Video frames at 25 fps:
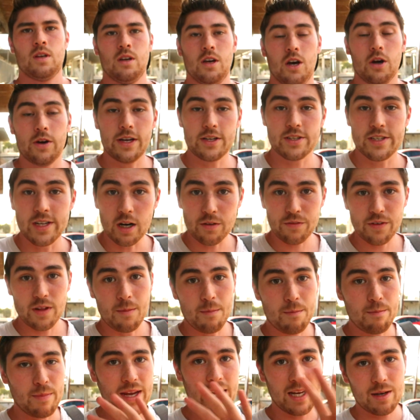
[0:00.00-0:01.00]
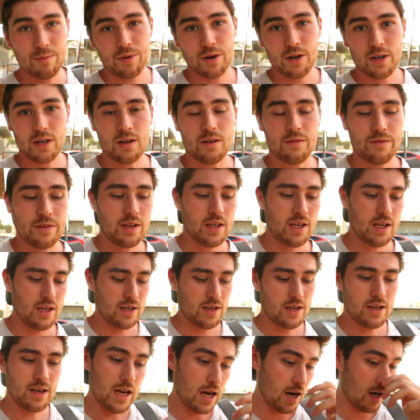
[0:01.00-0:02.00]
Okay, so now for the main part of
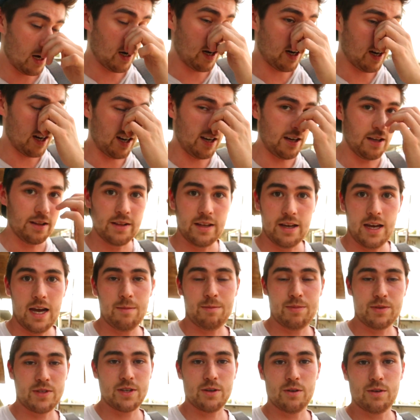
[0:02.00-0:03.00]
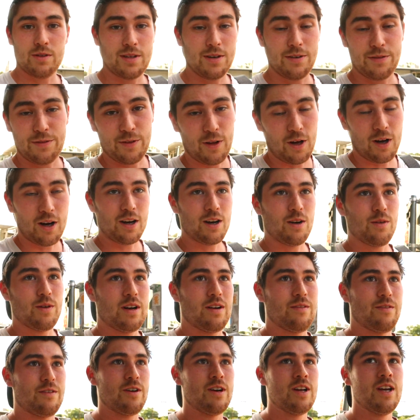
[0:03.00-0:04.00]
the episode, the vlog or
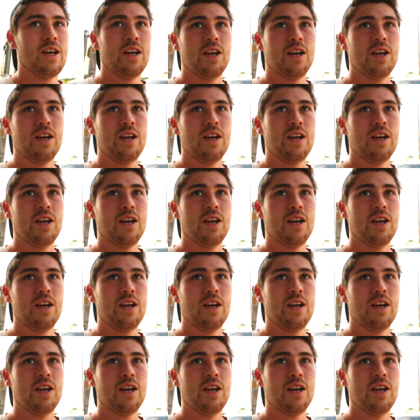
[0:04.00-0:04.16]
whatever,